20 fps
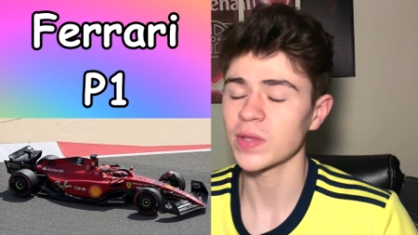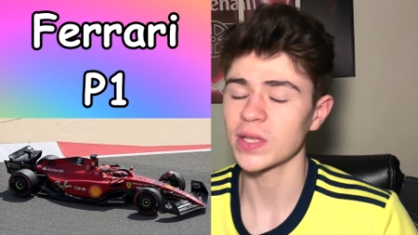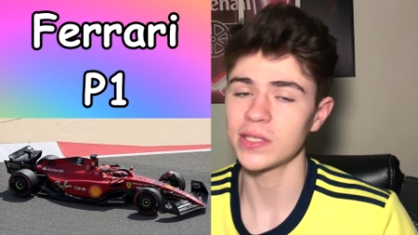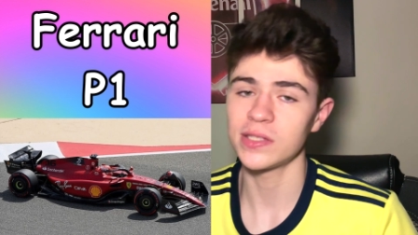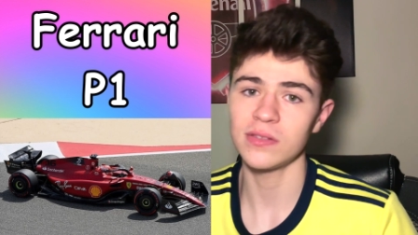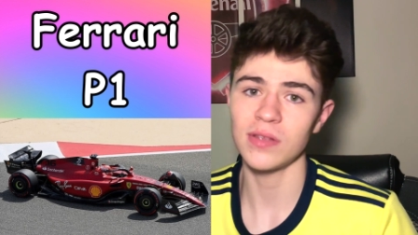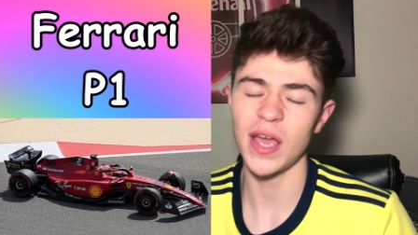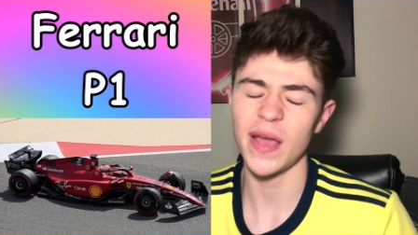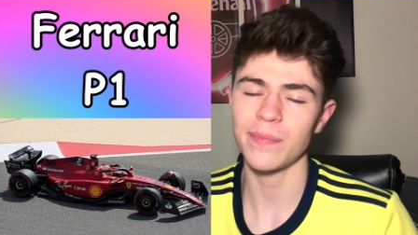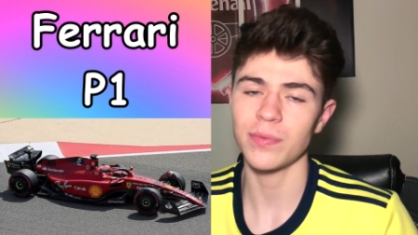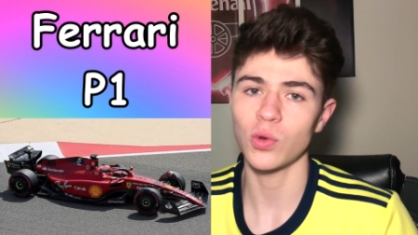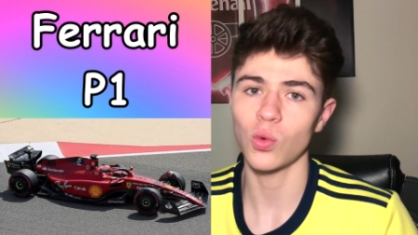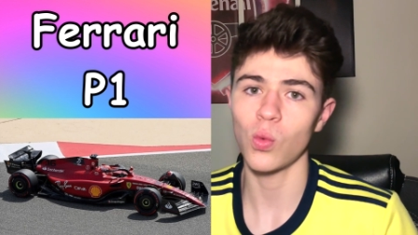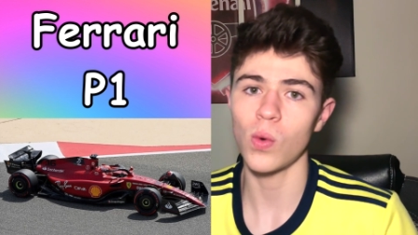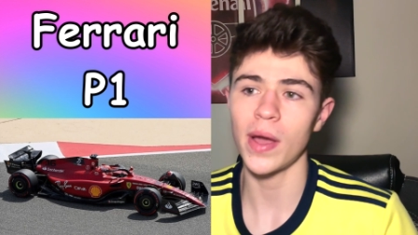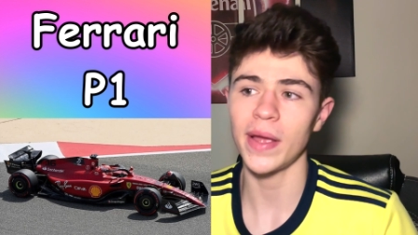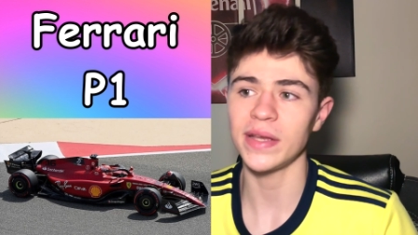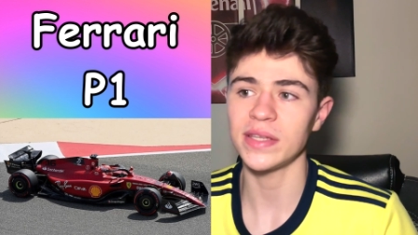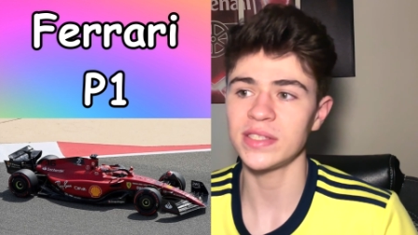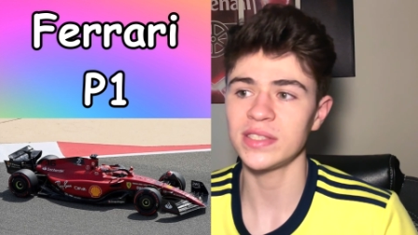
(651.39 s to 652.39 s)
slap the
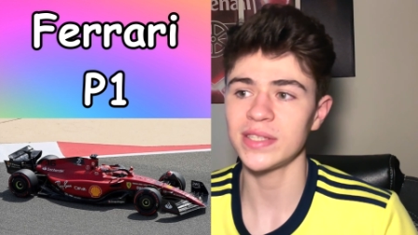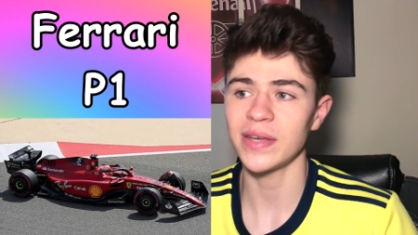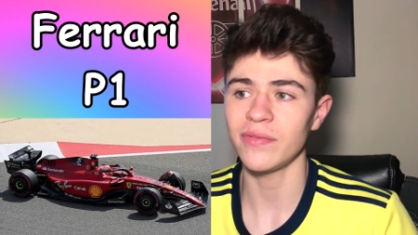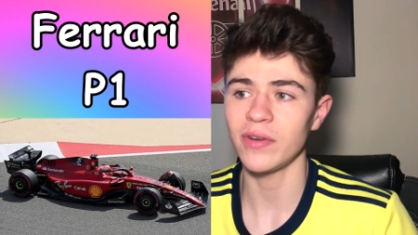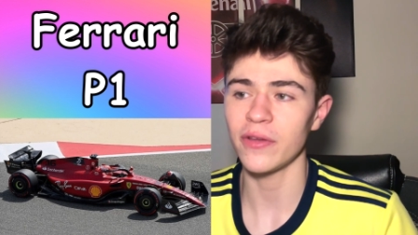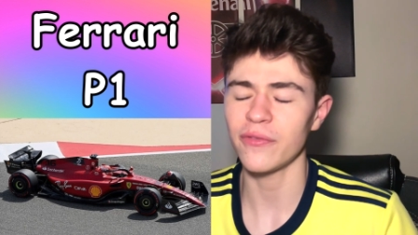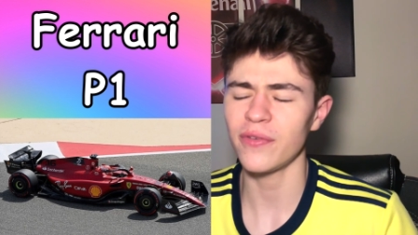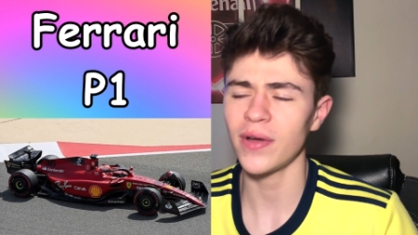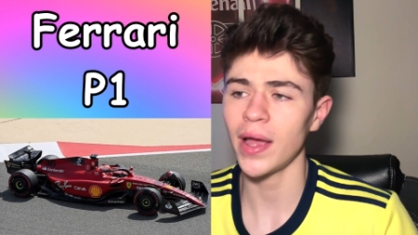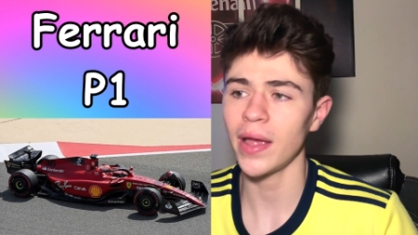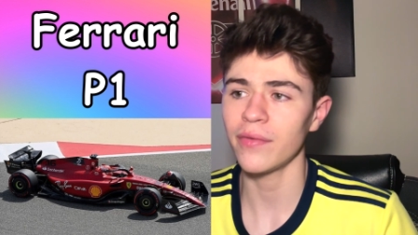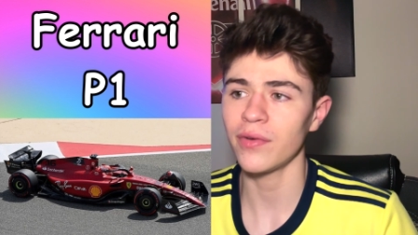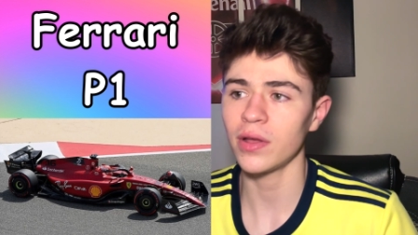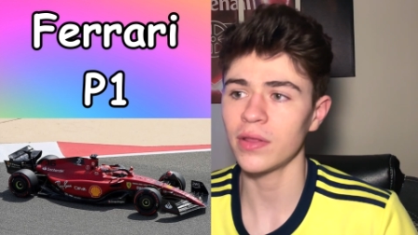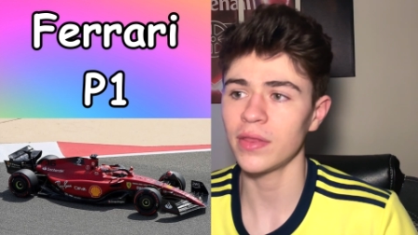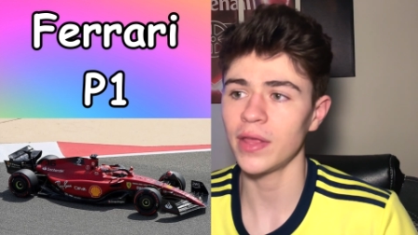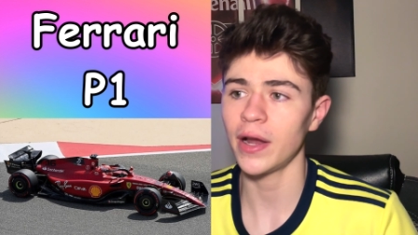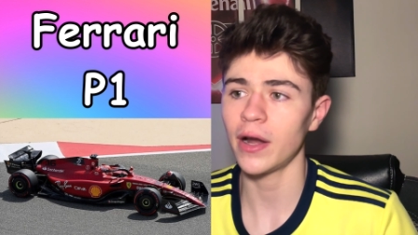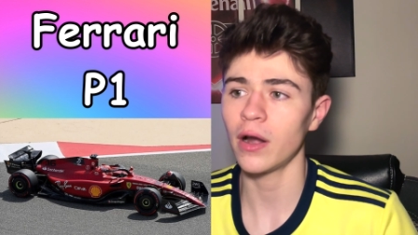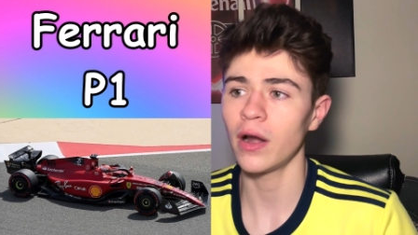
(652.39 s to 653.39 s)
white 75
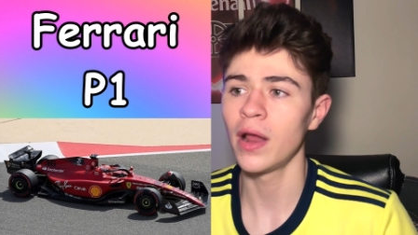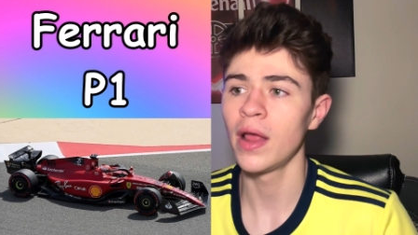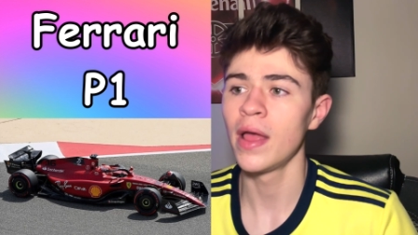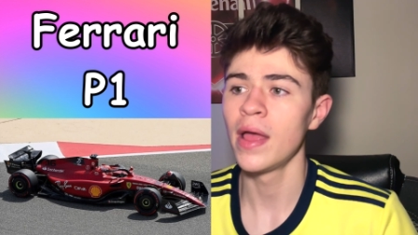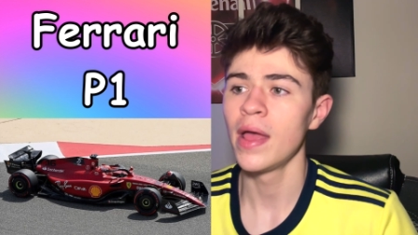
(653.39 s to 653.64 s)
on there,